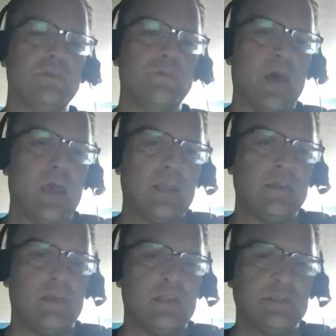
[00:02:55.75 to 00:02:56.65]

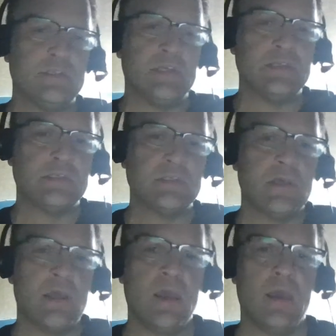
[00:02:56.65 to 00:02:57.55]
divide that exists
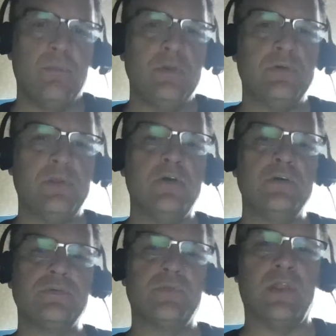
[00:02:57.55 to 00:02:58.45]
between
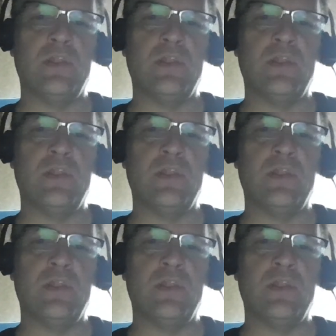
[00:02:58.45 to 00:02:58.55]
those with a